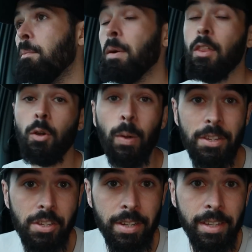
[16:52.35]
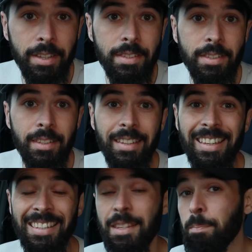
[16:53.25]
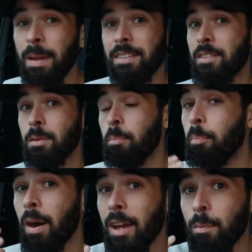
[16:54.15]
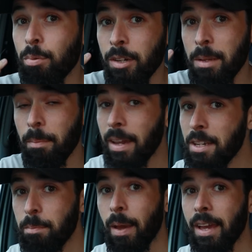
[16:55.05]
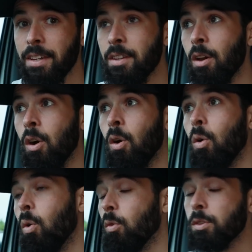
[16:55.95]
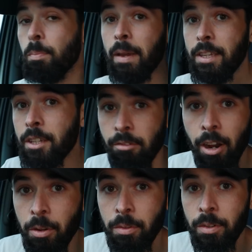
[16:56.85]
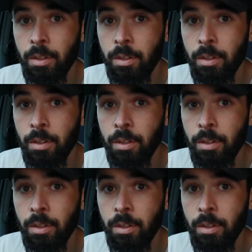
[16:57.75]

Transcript: But the question is it better to buy a pre-made bed or to make your own?